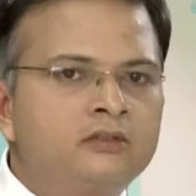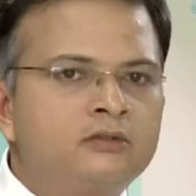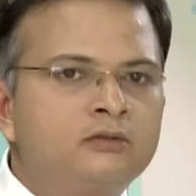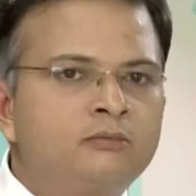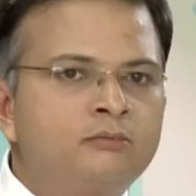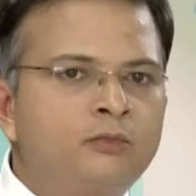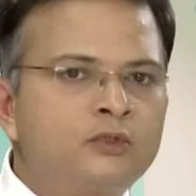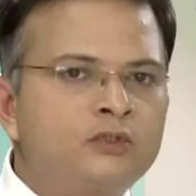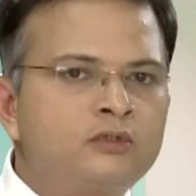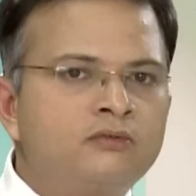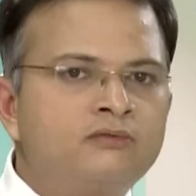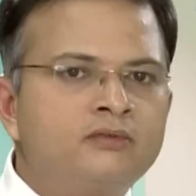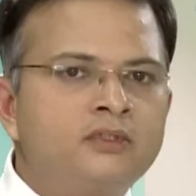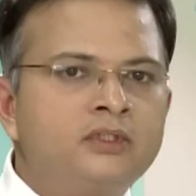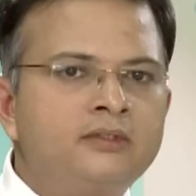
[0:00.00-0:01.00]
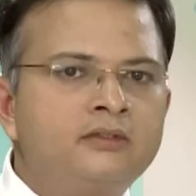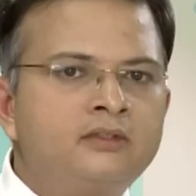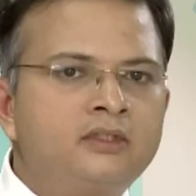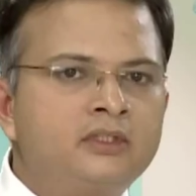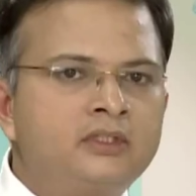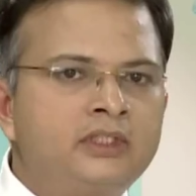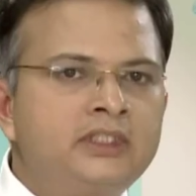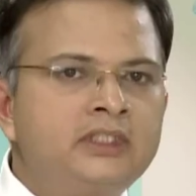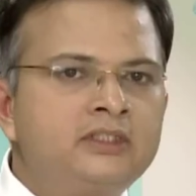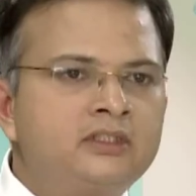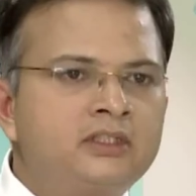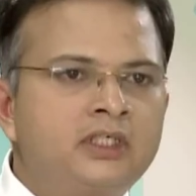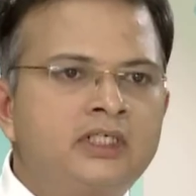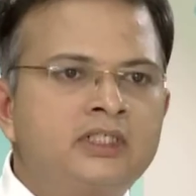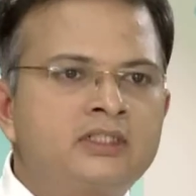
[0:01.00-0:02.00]
So most often than not, these
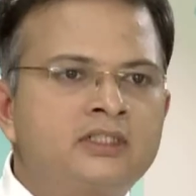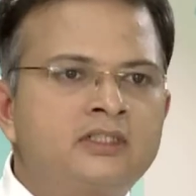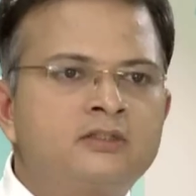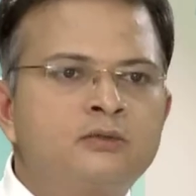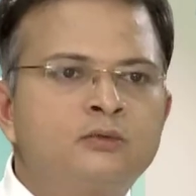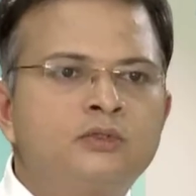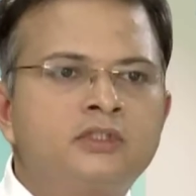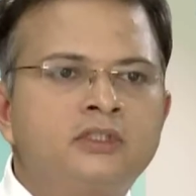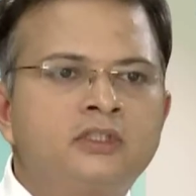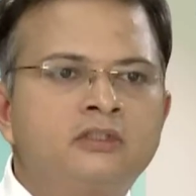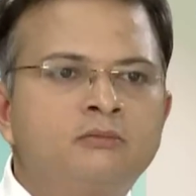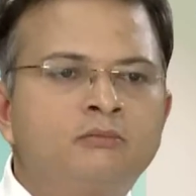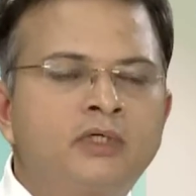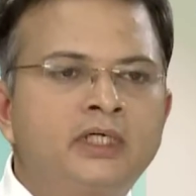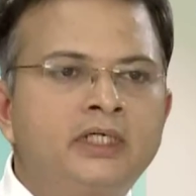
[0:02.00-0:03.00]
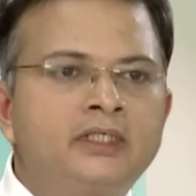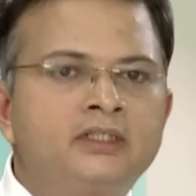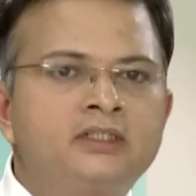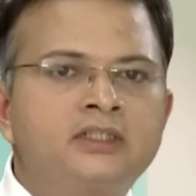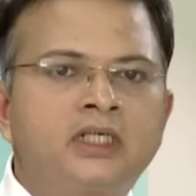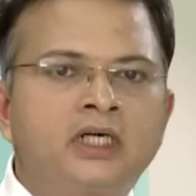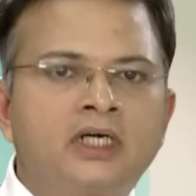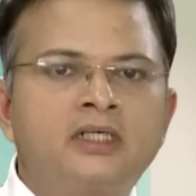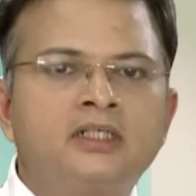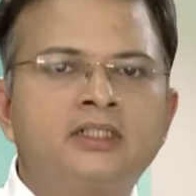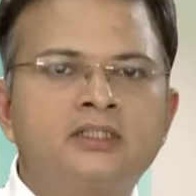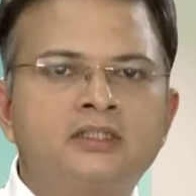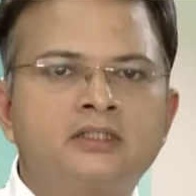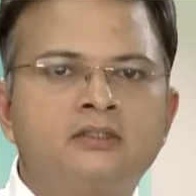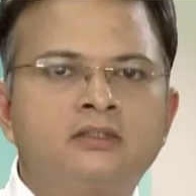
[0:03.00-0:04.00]
cuts are sutured by
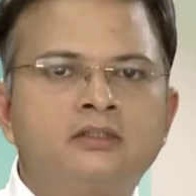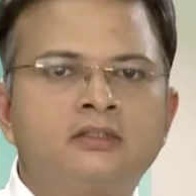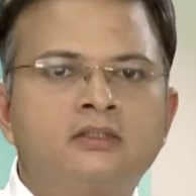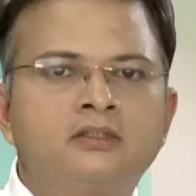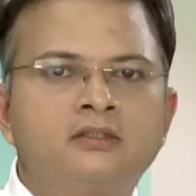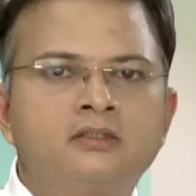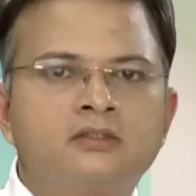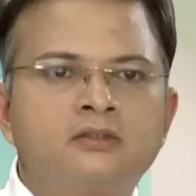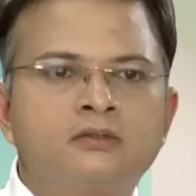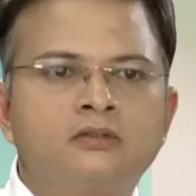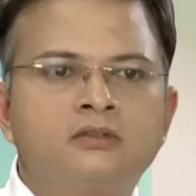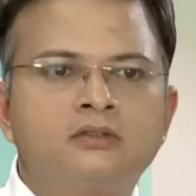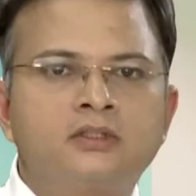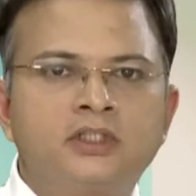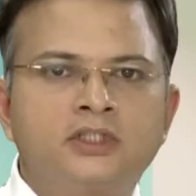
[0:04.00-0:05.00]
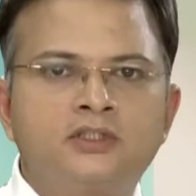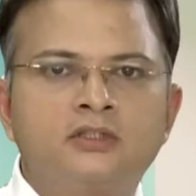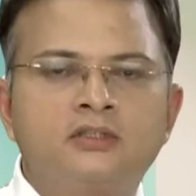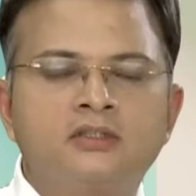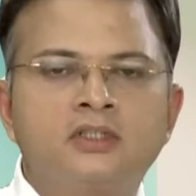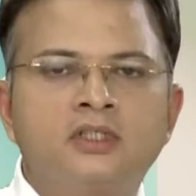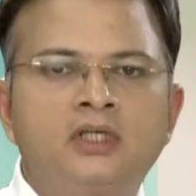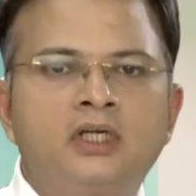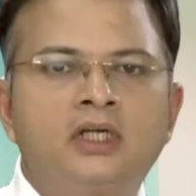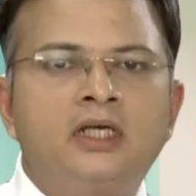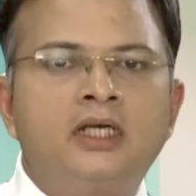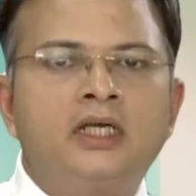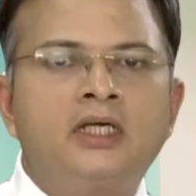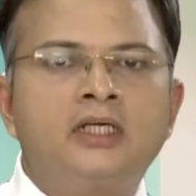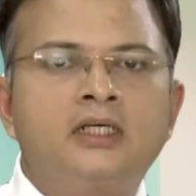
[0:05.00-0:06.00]
scarless uh, stitches,
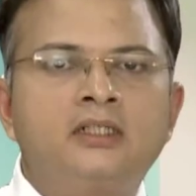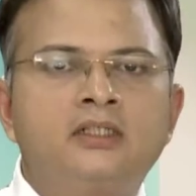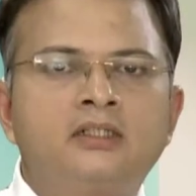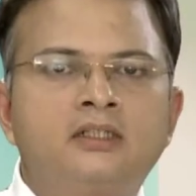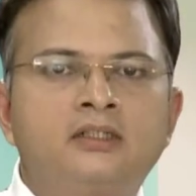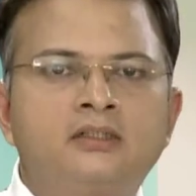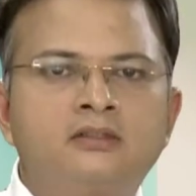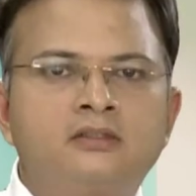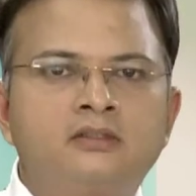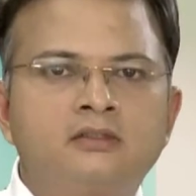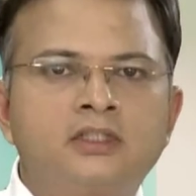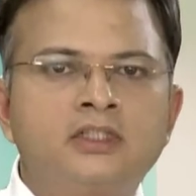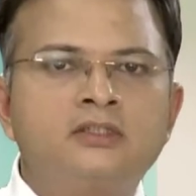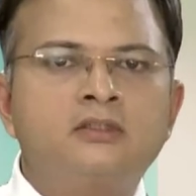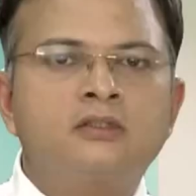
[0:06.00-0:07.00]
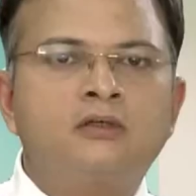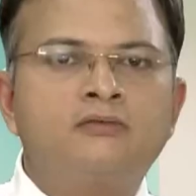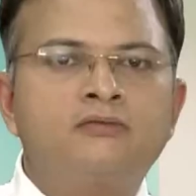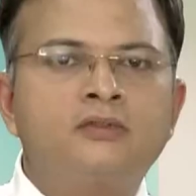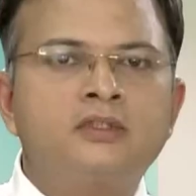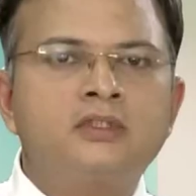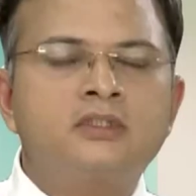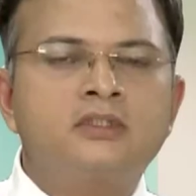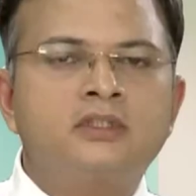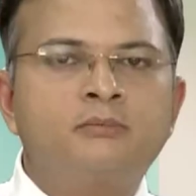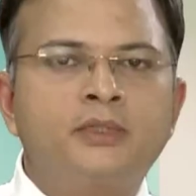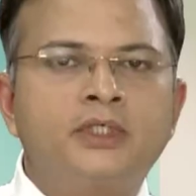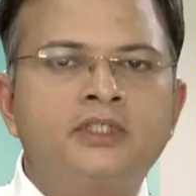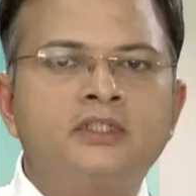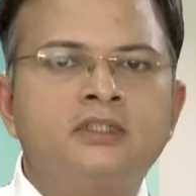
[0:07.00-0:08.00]
and uh, this offers the
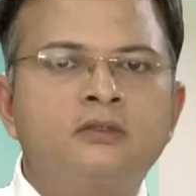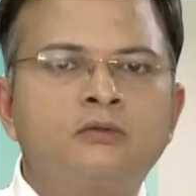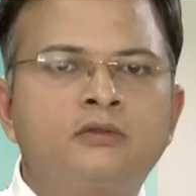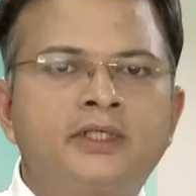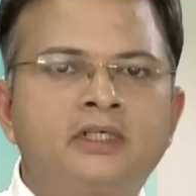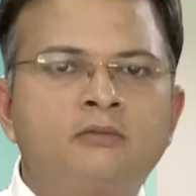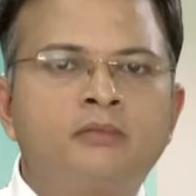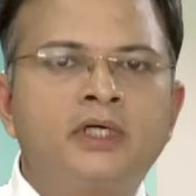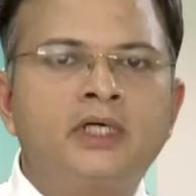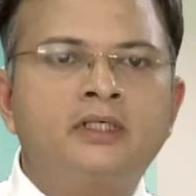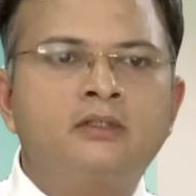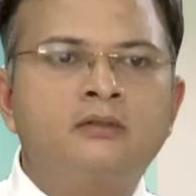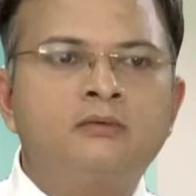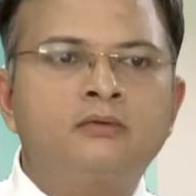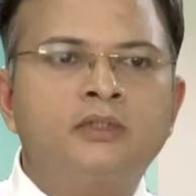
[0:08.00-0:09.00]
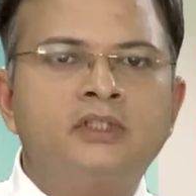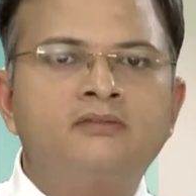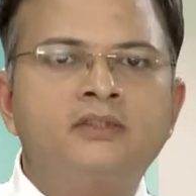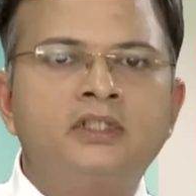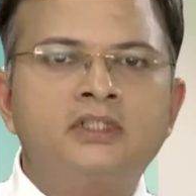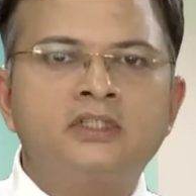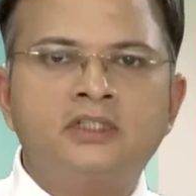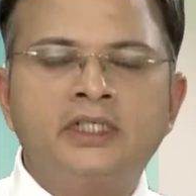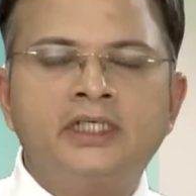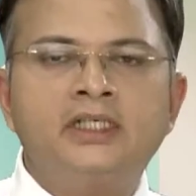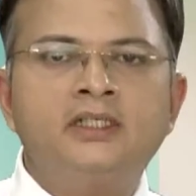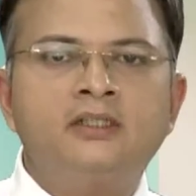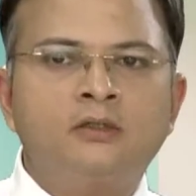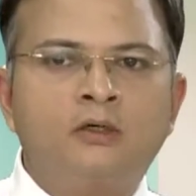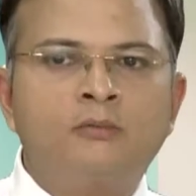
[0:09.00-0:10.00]
patient to get back to even his
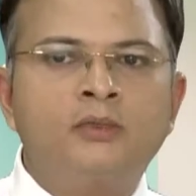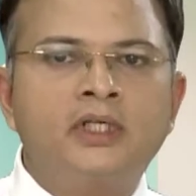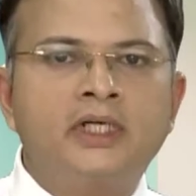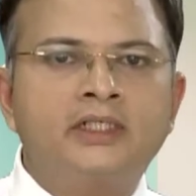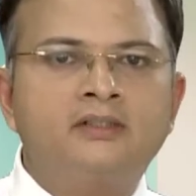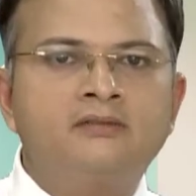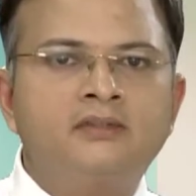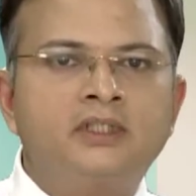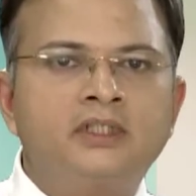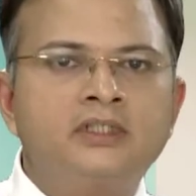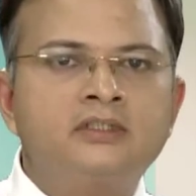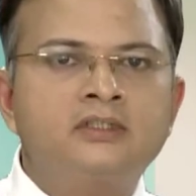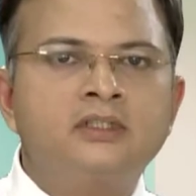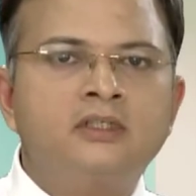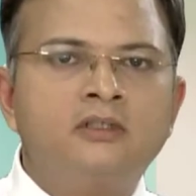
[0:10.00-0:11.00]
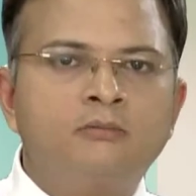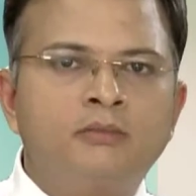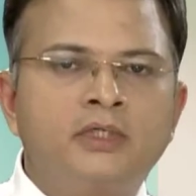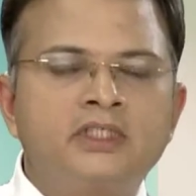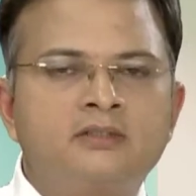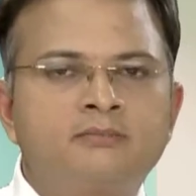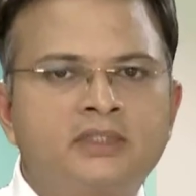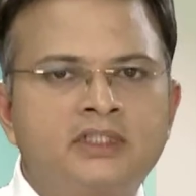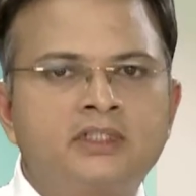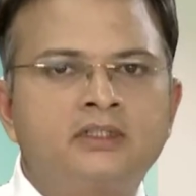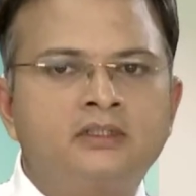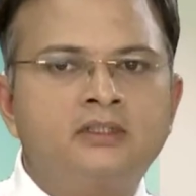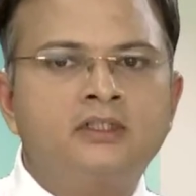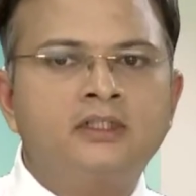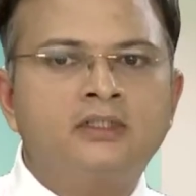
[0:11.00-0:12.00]
daily normal activities much, much
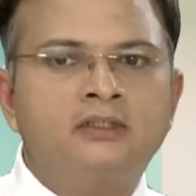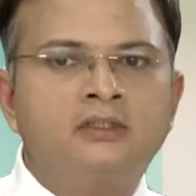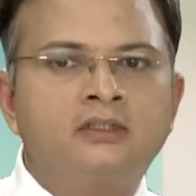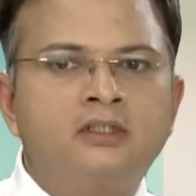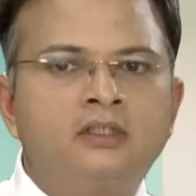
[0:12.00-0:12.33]
earlier.